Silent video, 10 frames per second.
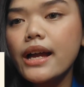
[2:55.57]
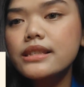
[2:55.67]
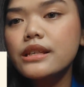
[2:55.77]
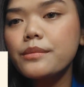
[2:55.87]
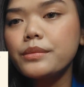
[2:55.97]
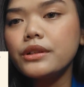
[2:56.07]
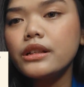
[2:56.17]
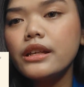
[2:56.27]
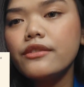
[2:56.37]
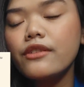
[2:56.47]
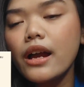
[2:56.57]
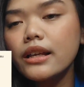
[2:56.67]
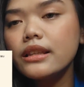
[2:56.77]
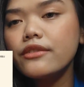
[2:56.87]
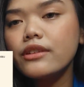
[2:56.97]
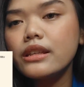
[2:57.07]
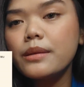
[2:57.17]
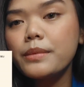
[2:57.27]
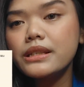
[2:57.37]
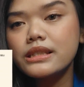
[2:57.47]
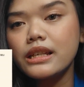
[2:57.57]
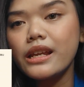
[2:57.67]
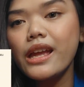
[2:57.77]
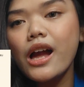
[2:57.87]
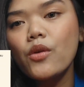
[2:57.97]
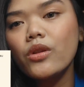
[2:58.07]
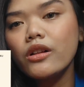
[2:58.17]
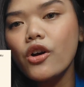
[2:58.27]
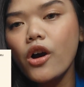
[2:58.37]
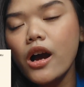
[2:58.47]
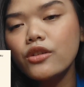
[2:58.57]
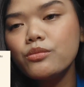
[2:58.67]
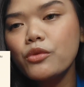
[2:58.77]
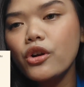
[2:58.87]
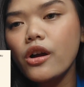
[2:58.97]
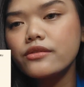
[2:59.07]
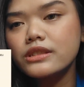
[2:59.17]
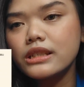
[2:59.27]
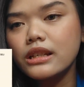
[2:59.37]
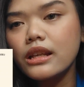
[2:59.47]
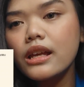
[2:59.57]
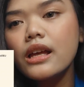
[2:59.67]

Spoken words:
example, if I live in the big city, I will go out more often.